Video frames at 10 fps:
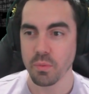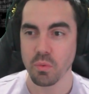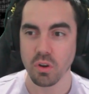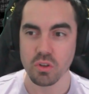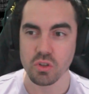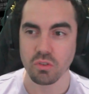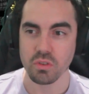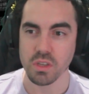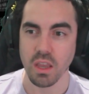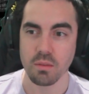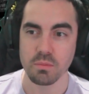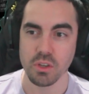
what controller scheme,